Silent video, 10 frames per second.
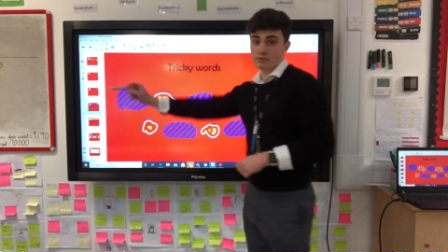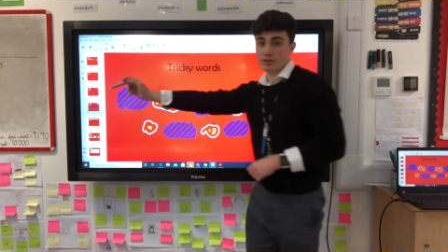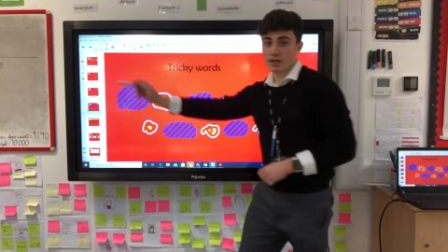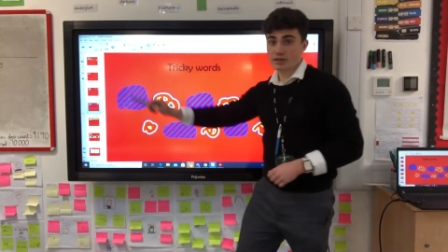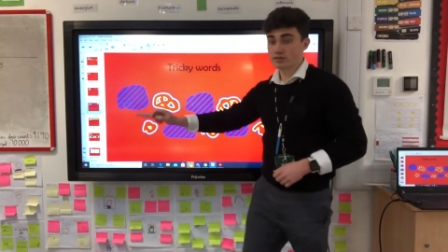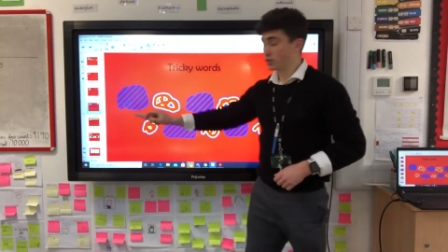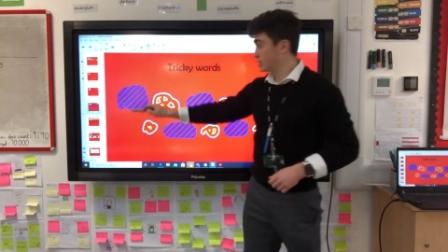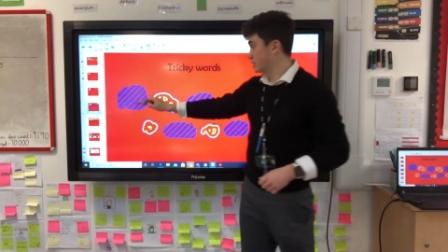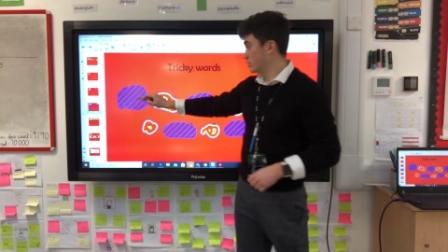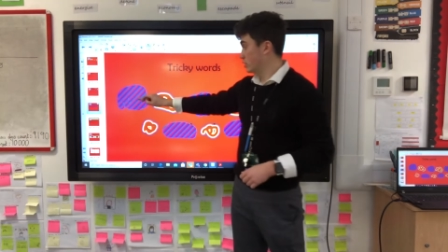Okay, so let's
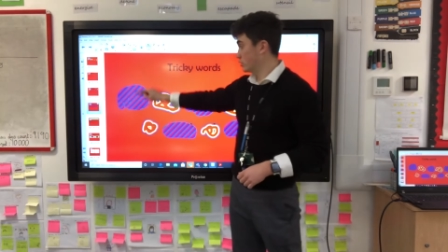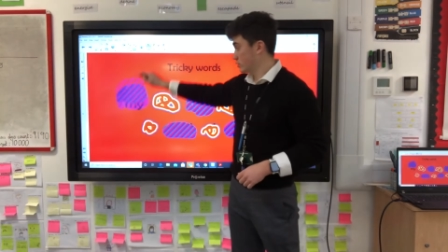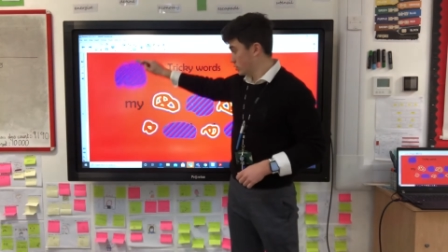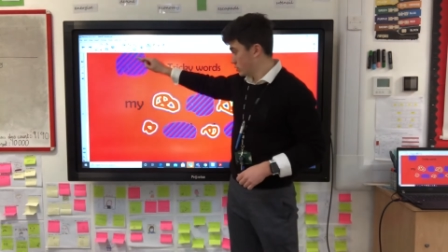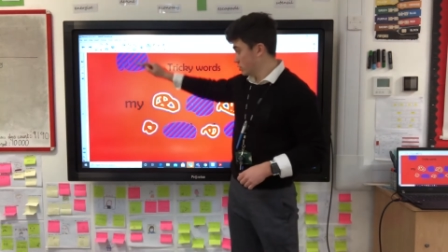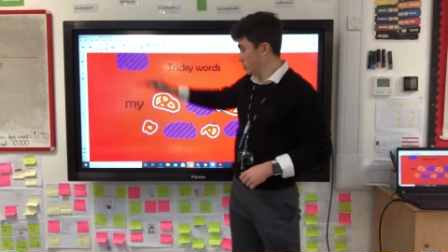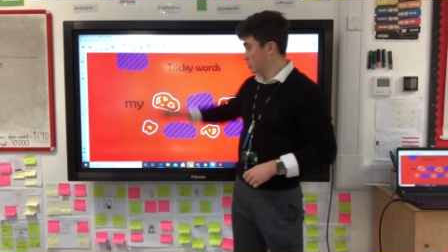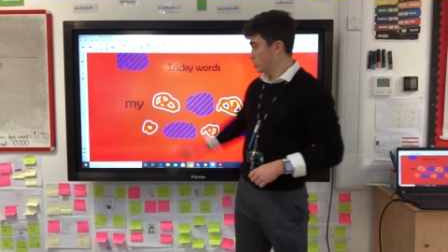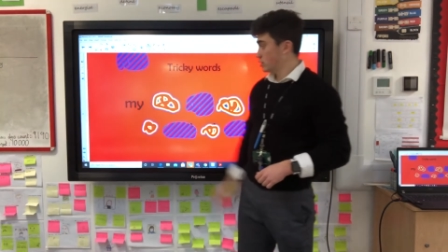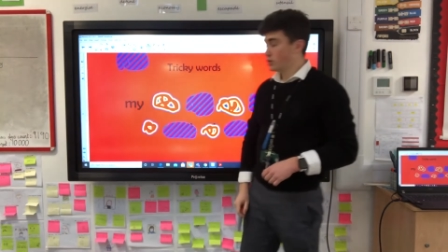have a look.
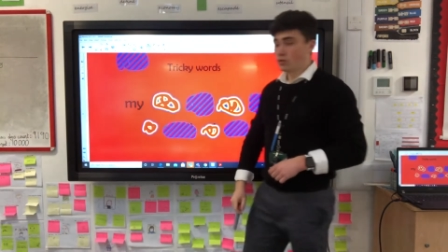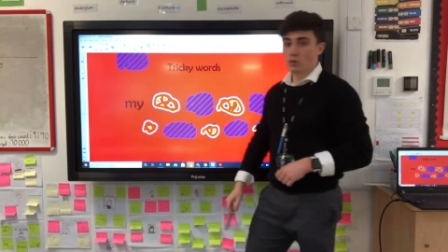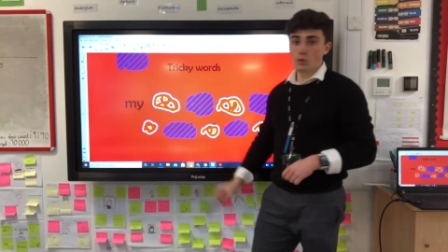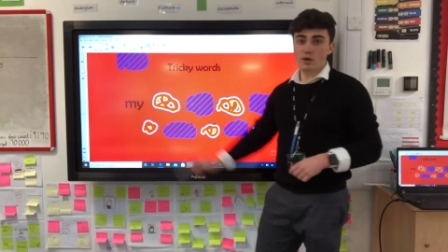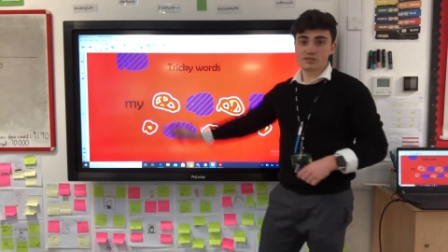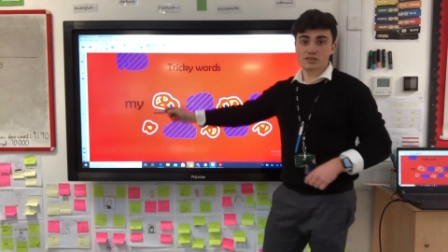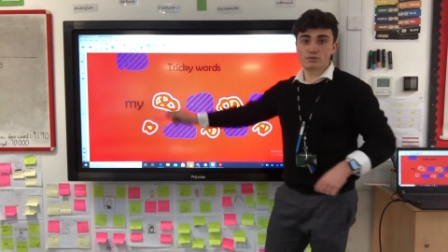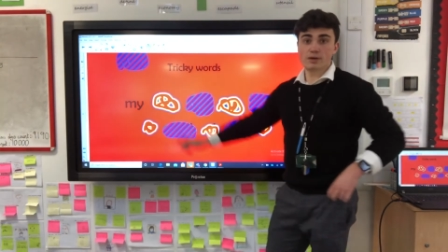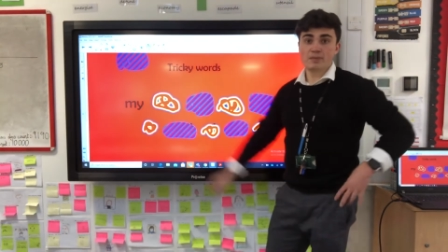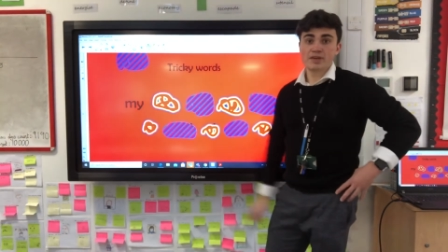Oh, what's this
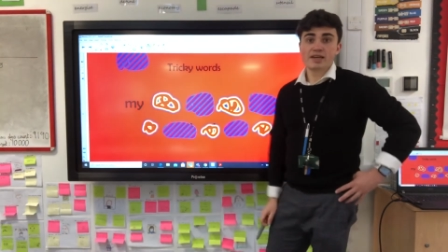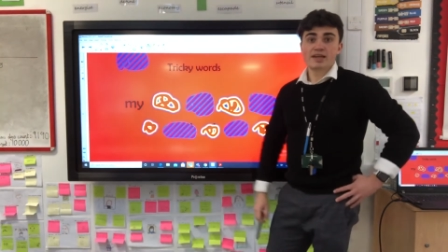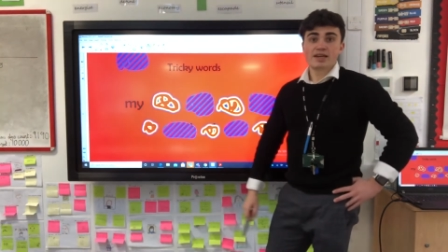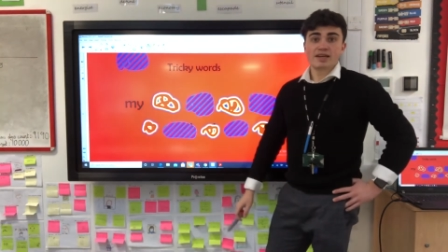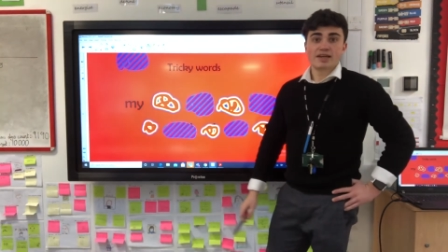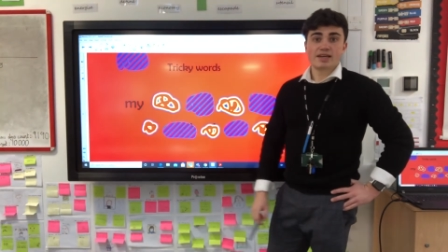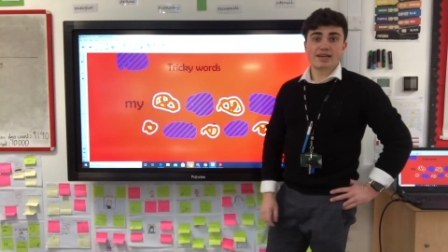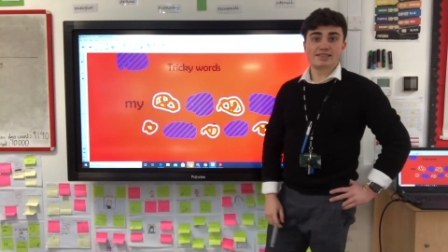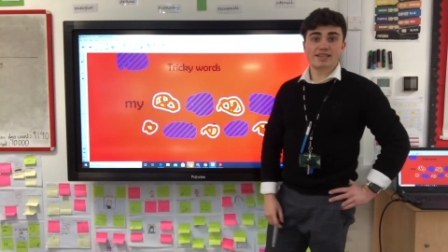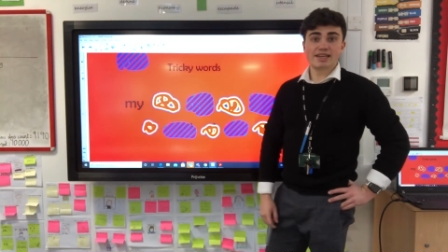one?
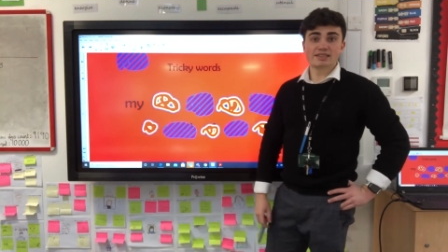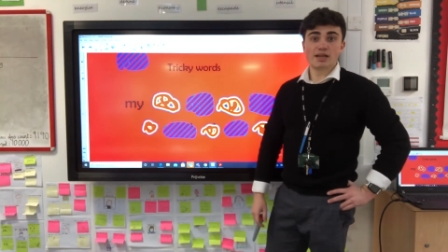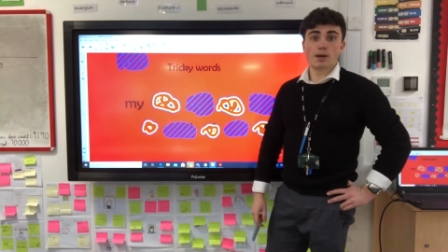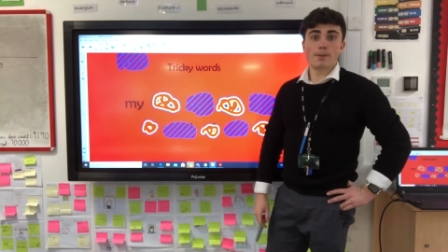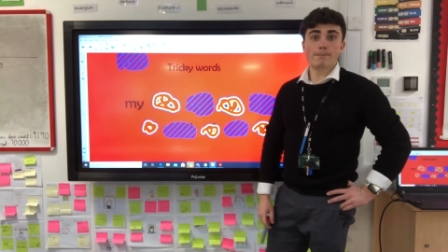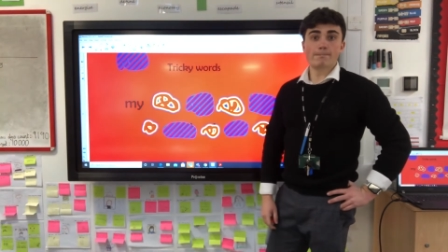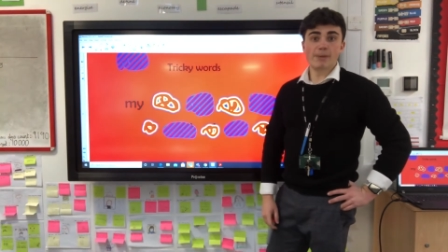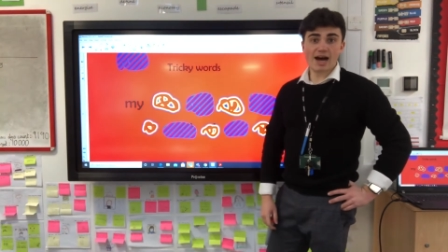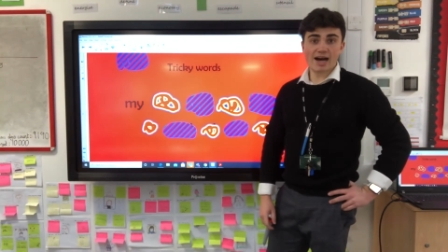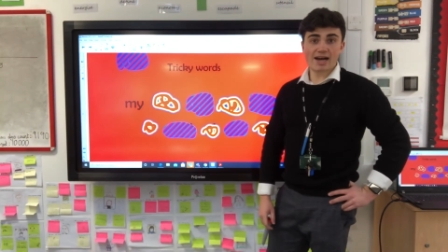It is
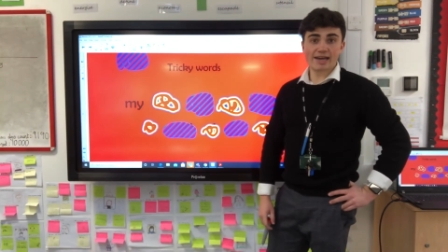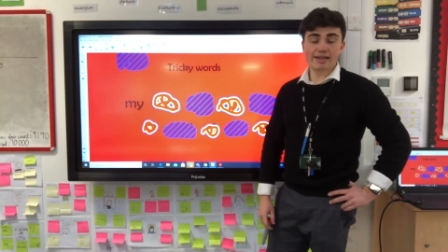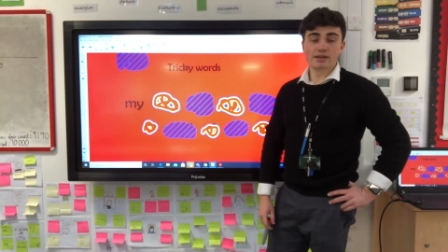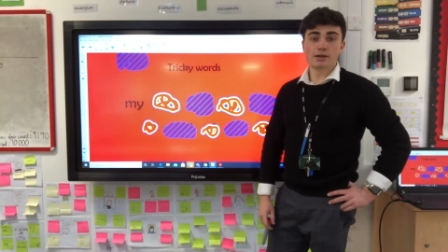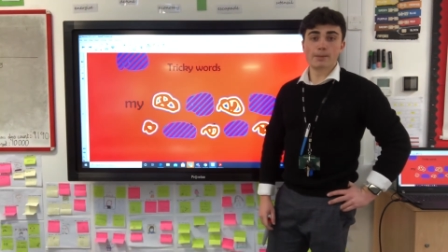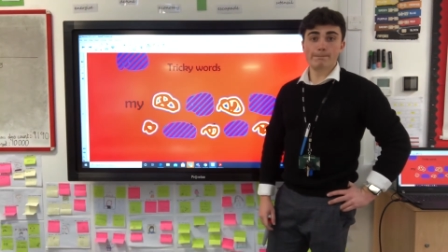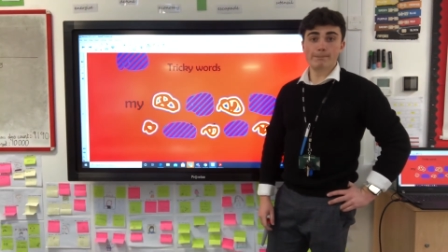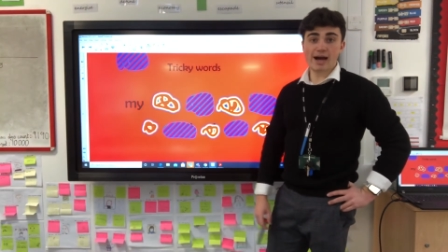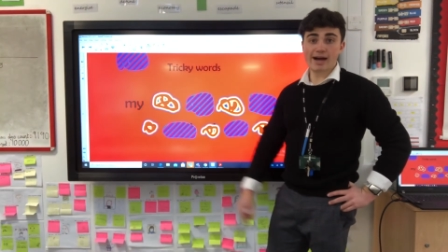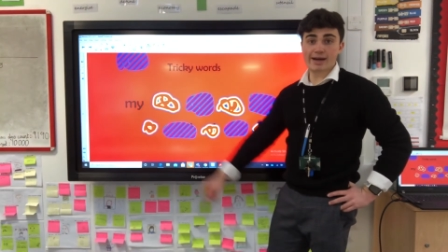my,
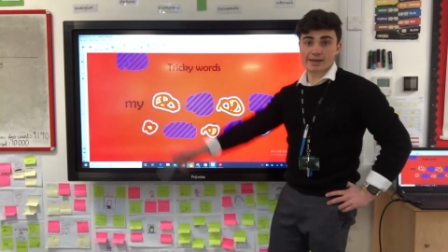my.